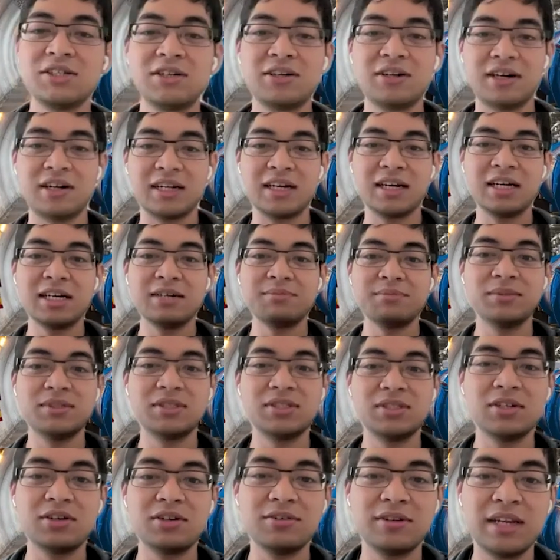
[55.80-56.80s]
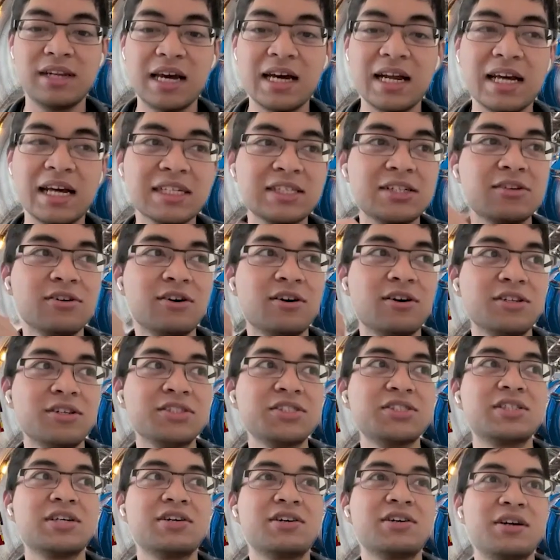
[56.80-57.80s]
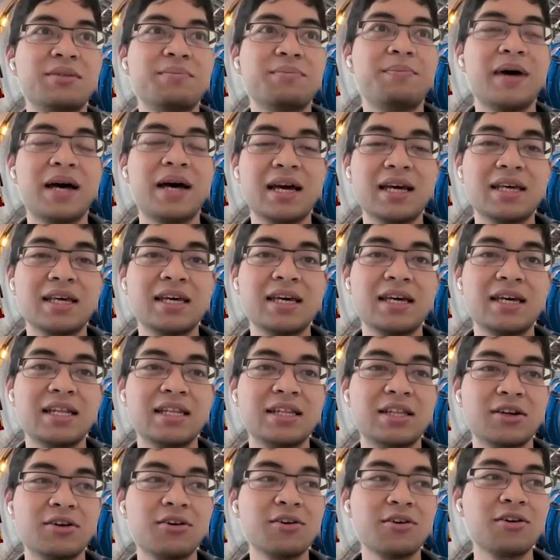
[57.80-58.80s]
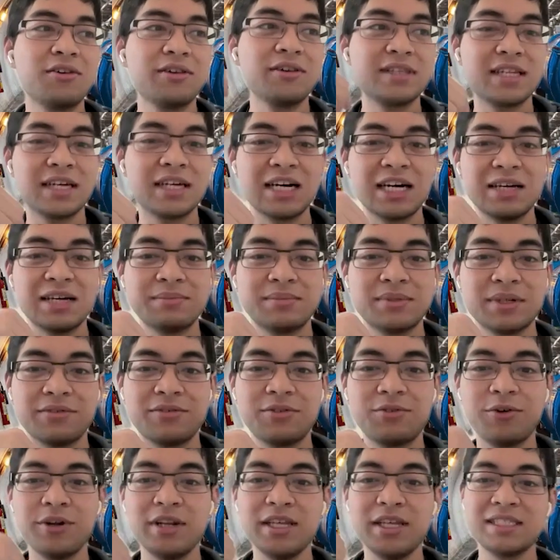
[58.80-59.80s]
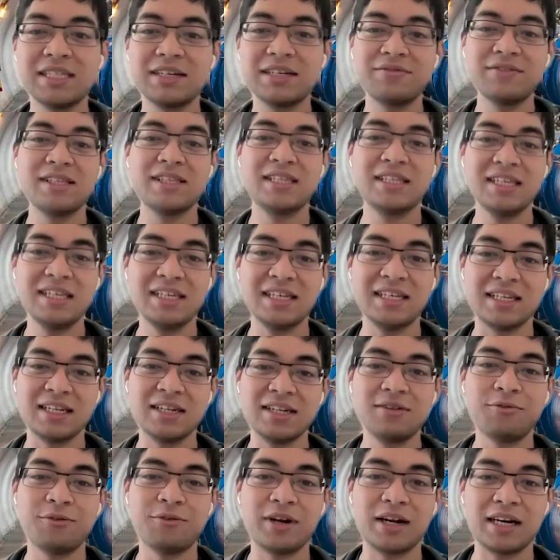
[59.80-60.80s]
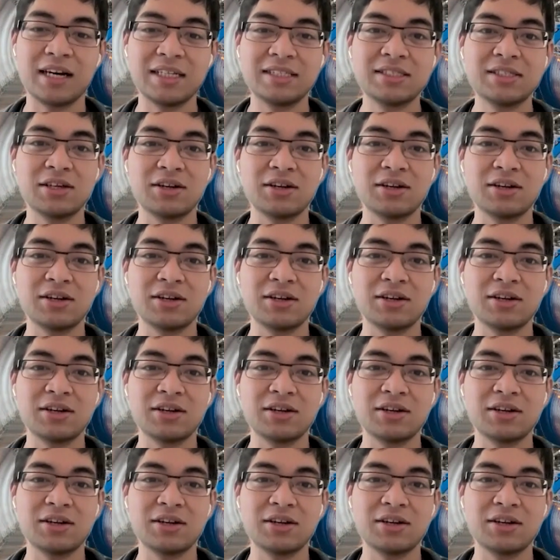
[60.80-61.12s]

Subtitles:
Sure. So that actually all started back in the good old times of 2017 when I